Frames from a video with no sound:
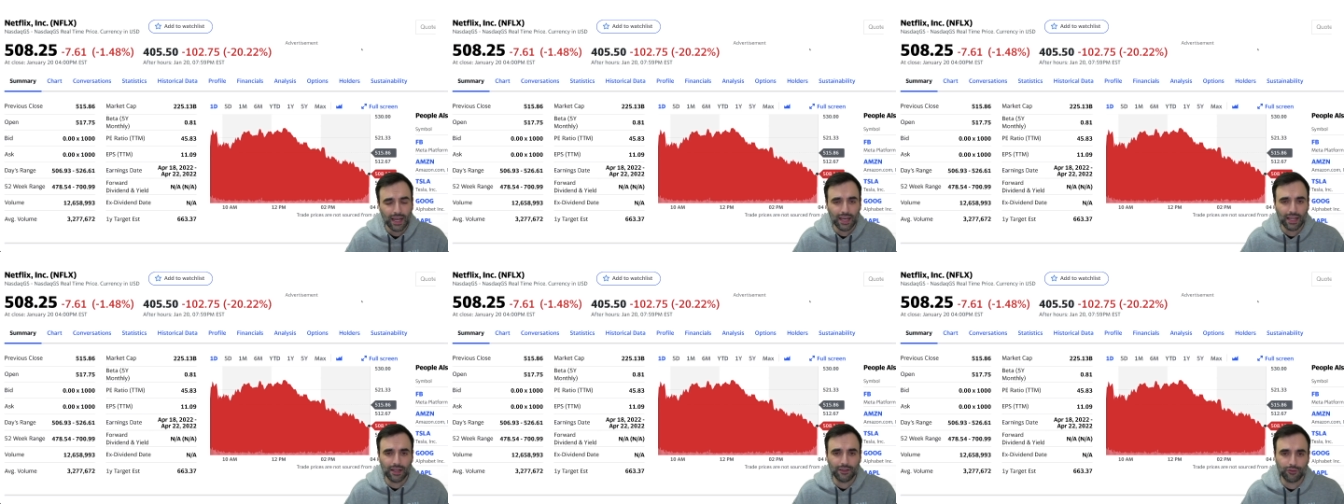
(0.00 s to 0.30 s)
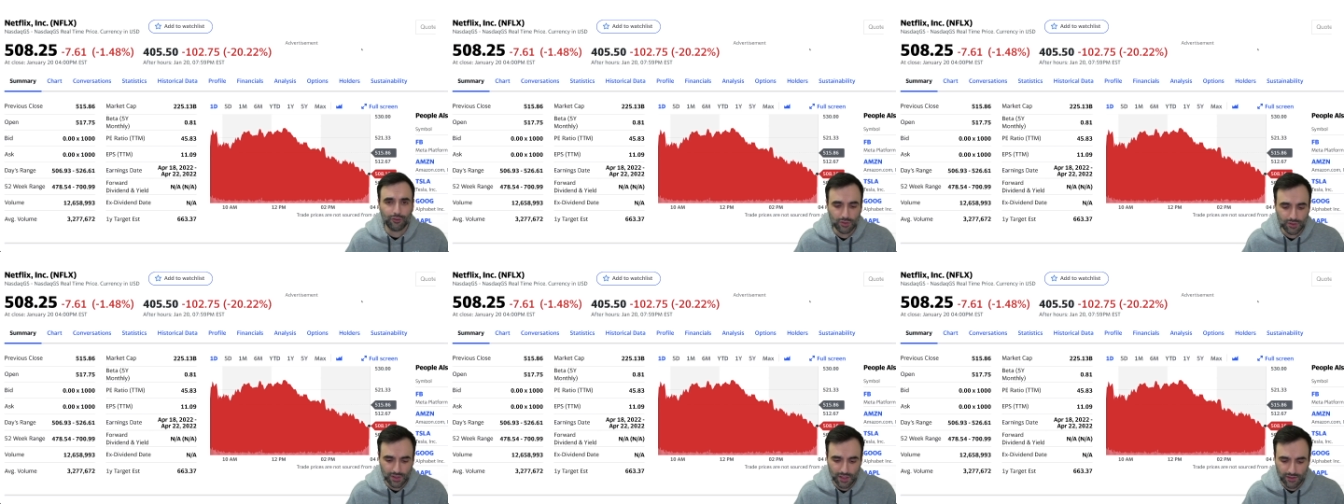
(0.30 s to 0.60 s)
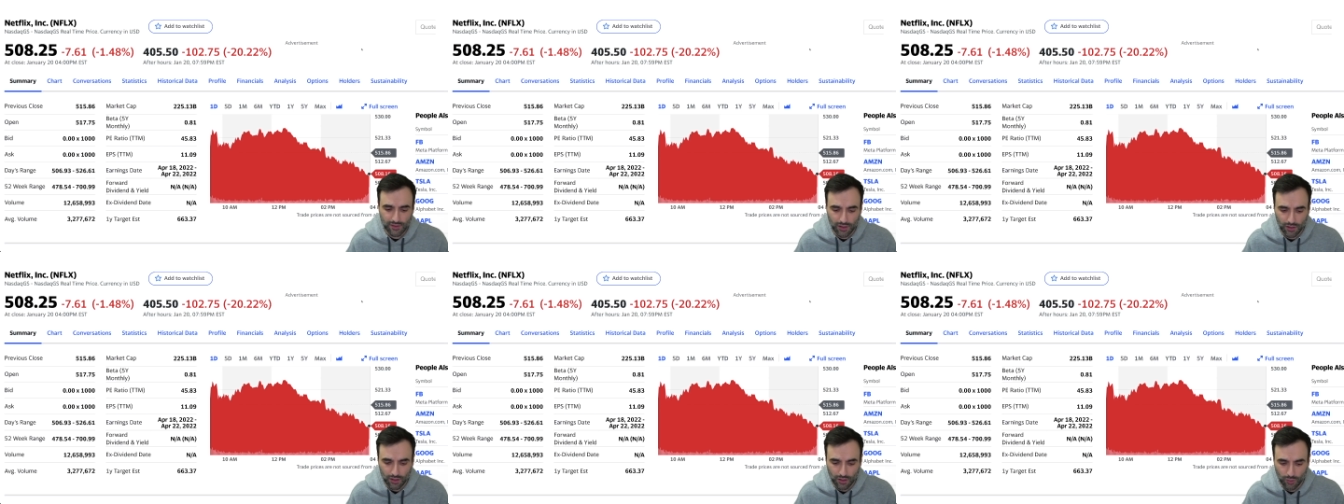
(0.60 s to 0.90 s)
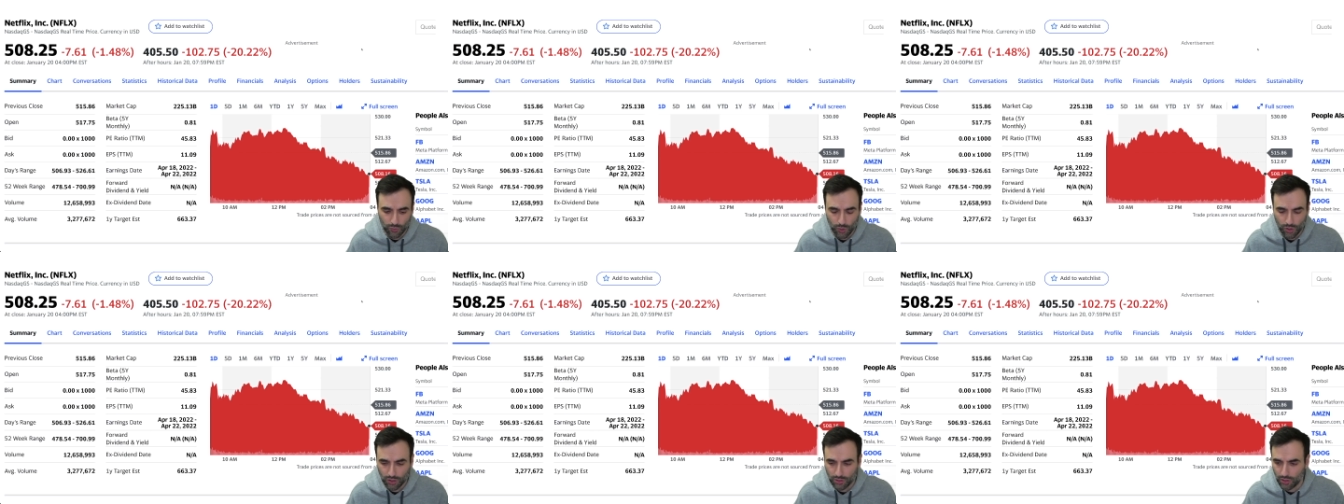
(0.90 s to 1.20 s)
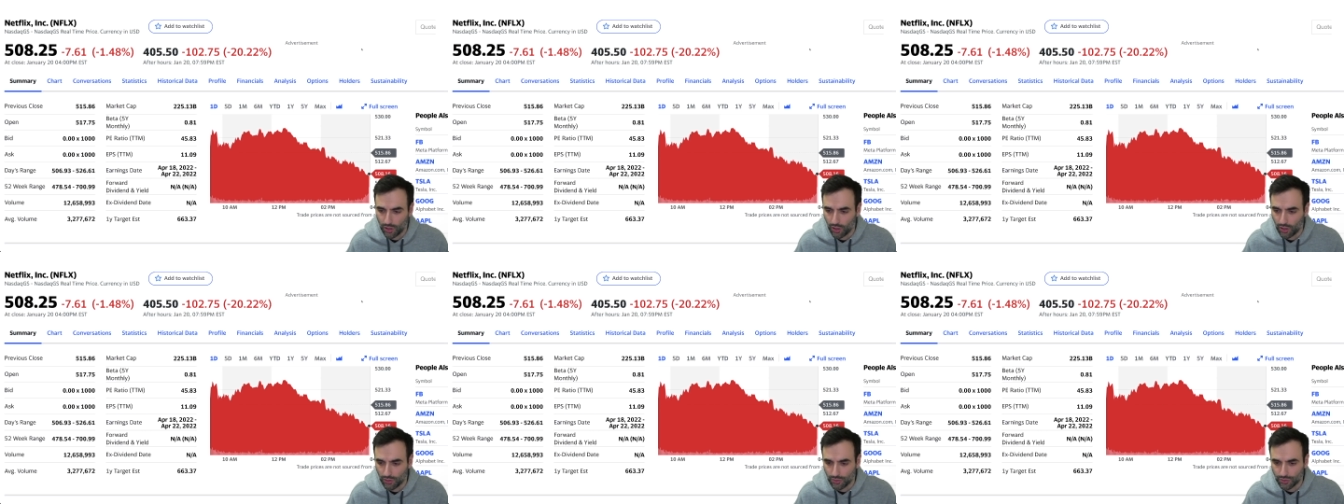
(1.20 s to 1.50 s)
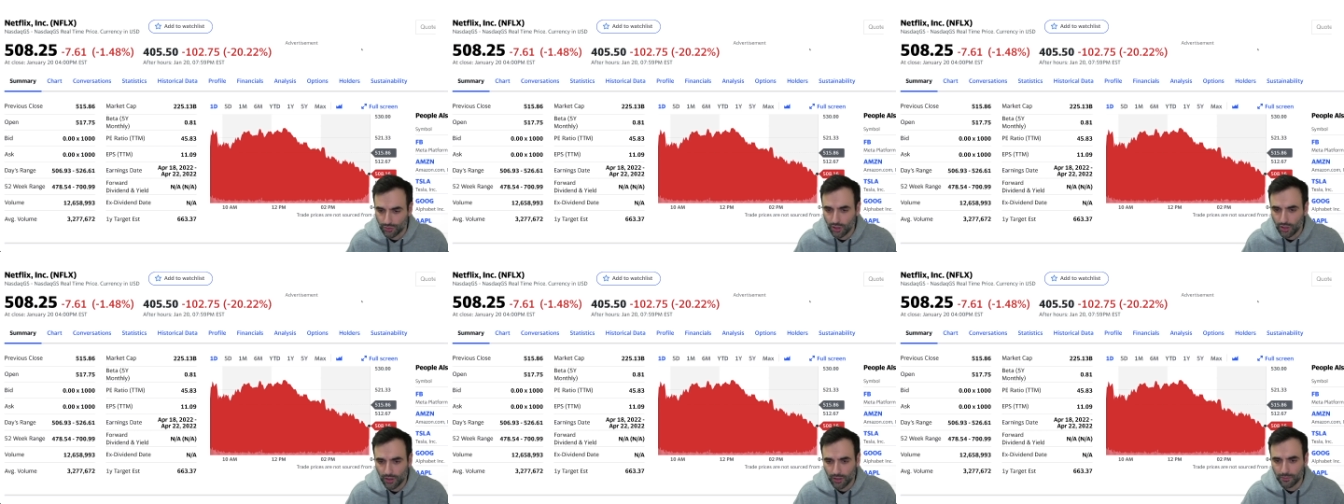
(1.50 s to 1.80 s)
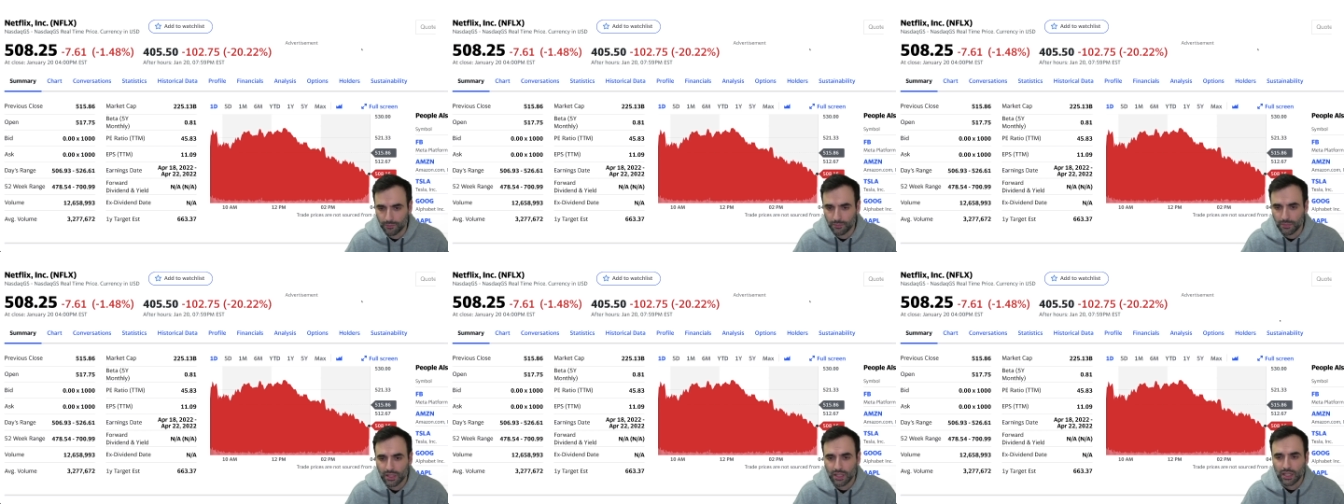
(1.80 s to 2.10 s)
And of course, that's not going to work long
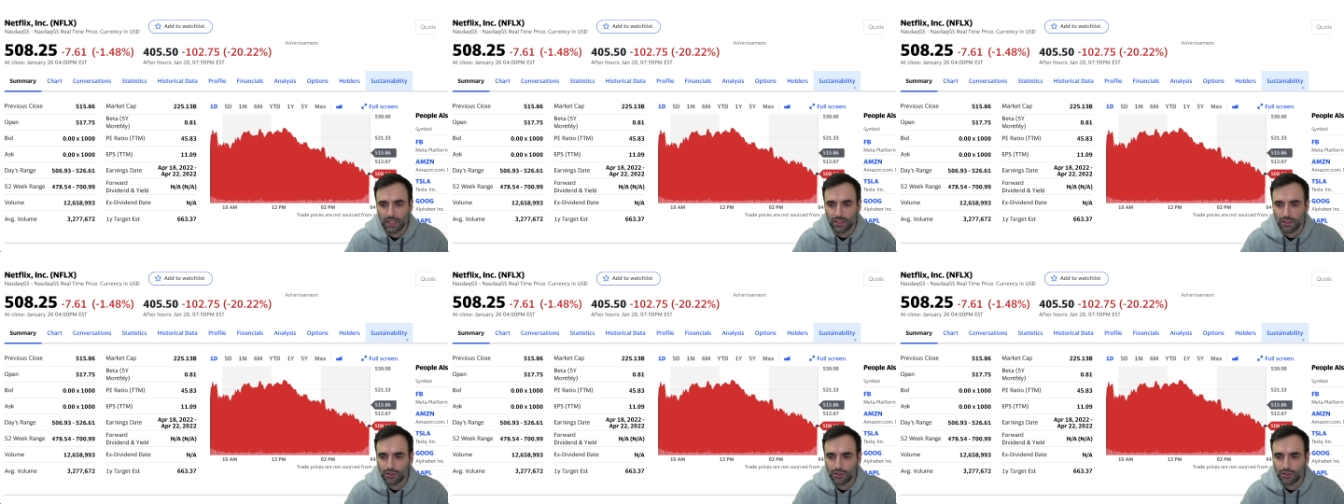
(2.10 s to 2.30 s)
term.